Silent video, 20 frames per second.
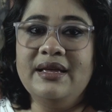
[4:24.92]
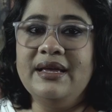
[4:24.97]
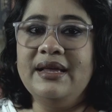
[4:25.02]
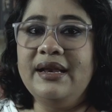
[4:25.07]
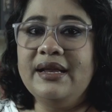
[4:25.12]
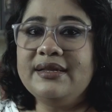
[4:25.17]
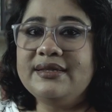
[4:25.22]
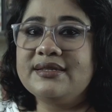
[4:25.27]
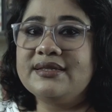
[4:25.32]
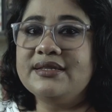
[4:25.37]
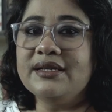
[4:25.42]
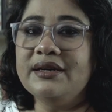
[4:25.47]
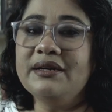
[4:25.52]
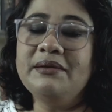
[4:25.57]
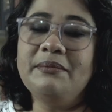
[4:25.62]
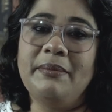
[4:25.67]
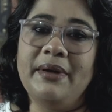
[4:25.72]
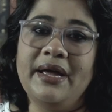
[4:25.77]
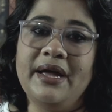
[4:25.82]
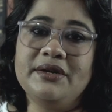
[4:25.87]
Let's
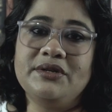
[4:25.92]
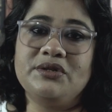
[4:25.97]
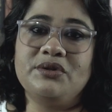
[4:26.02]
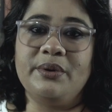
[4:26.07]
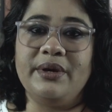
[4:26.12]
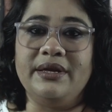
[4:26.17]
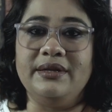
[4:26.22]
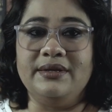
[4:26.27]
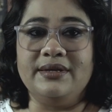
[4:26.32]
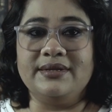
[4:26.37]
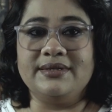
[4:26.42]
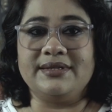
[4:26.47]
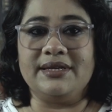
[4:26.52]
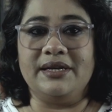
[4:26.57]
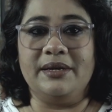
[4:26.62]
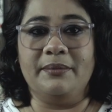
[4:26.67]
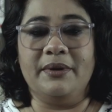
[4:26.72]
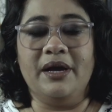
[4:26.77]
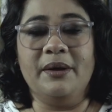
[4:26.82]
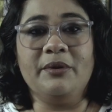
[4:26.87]
turn back to Indian
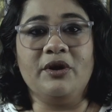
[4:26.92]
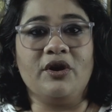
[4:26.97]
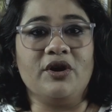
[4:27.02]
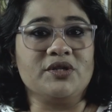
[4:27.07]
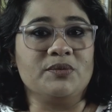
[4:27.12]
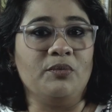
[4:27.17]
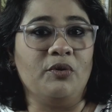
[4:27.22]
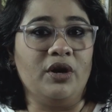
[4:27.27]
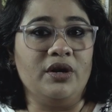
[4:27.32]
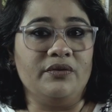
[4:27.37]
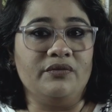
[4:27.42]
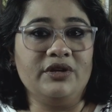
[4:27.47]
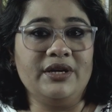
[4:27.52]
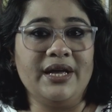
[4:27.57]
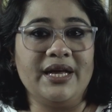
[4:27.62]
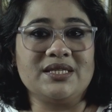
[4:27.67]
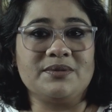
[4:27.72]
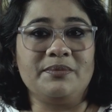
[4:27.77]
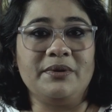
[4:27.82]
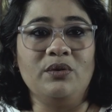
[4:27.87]
cinema because Bollywood
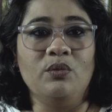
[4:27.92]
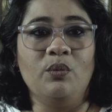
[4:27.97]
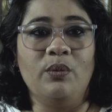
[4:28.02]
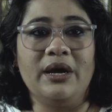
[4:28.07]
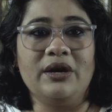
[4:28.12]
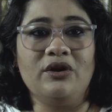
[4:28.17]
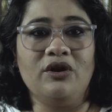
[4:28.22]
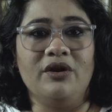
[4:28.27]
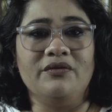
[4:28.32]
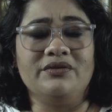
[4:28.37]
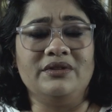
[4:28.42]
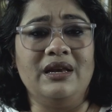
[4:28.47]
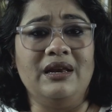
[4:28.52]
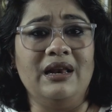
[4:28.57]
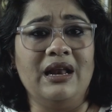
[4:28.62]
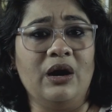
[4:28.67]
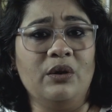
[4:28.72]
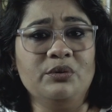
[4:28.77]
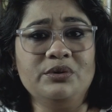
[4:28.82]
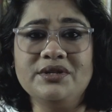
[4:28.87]
has been one of the
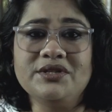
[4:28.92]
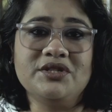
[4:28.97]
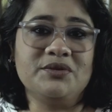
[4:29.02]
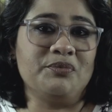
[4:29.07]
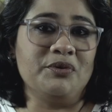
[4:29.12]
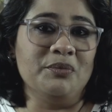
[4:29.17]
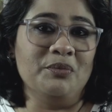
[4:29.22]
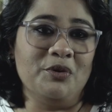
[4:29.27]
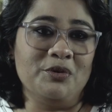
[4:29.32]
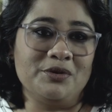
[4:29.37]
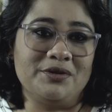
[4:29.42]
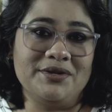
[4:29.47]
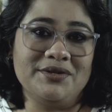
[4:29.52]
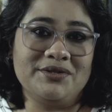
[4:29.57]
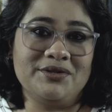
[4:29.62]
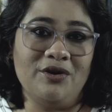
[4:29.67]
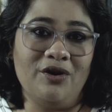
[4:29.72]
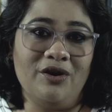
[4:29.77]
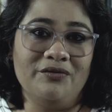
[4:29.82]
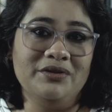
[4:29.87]
loudest
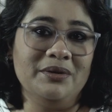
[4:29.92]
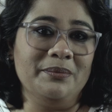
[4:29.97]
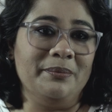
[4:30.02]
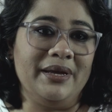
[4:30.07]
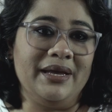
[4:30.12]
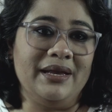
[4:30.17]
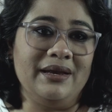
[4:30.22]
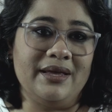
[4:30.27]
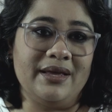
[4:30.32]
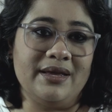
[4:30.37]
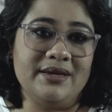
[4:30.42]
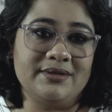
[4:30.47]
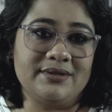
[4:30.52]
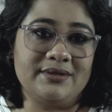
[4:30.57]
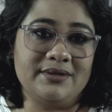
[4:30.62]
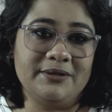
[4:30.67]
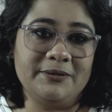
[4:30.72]
promoters of the male gaze.